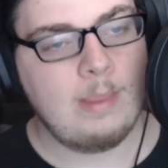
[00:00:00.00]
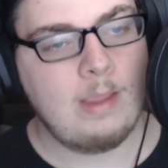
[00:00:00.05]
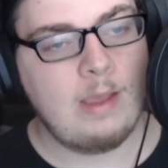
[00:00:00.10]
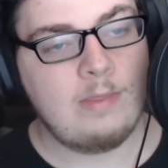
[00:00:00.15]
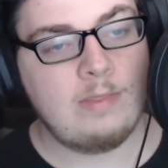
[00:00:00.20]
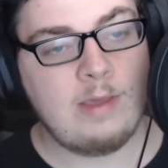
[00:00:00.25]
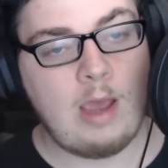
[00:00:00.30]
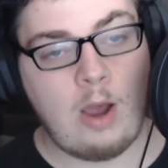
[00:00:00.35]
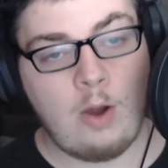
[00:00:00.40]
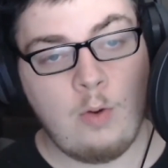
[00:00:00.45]

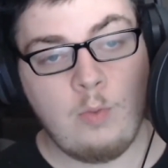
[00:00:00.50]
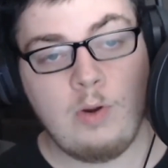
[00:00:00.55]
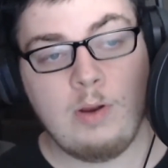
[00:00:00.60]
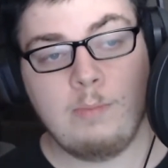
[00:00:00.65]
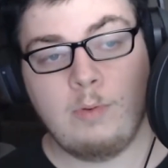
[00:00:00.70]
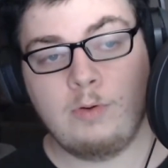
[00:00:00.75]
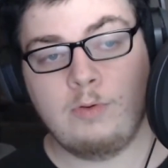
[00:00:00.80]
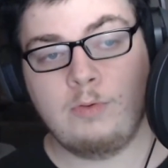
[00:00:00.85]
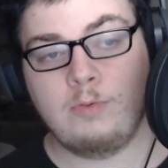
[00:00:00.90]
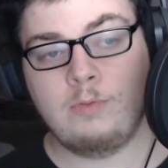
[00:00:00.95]
The only
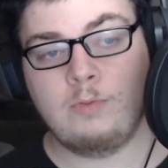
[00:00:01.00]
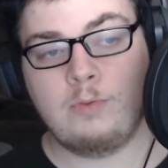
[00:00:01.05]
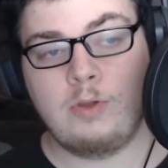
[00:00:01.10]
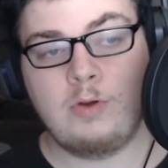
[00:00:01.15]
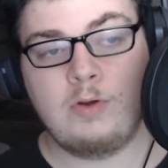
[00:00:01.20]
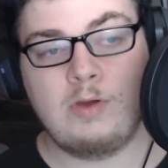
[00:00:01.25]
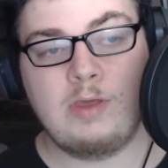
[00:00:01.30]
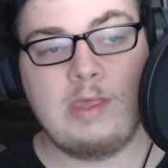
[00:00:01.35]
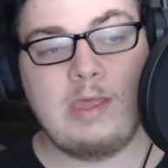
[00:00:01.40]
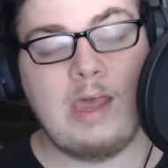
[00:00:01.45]
model
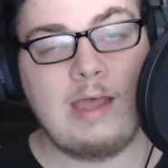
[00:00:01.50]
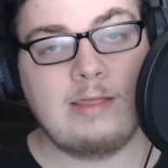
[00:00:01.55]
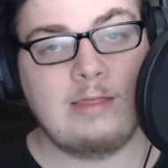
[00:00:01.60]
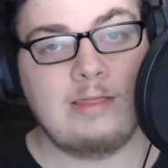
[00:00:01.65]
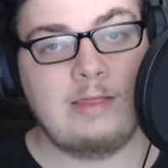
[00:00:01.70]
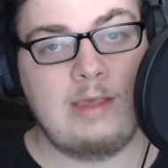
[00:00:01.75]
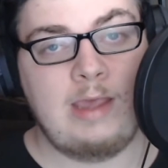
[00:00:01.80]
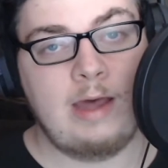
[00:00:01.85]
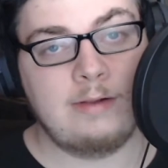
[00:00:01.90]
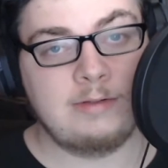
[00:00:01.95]
you can get
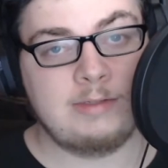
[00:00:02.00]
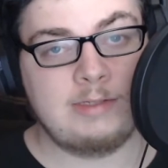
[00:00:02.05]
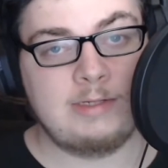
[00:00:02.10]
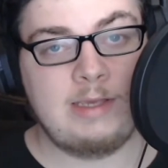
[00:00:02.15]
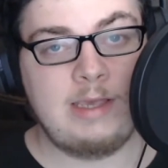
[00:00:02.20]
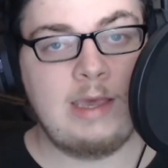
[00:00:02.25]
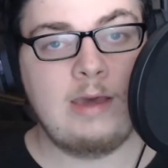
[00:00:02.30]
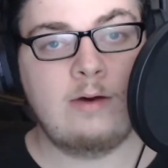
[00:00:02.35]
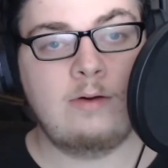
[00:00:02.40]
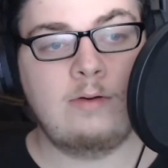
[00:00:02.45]
the
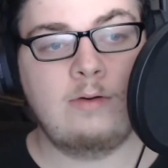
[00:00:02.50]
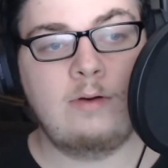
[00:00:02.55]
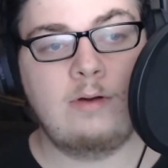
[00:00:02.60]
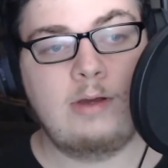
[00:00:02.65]
LTE on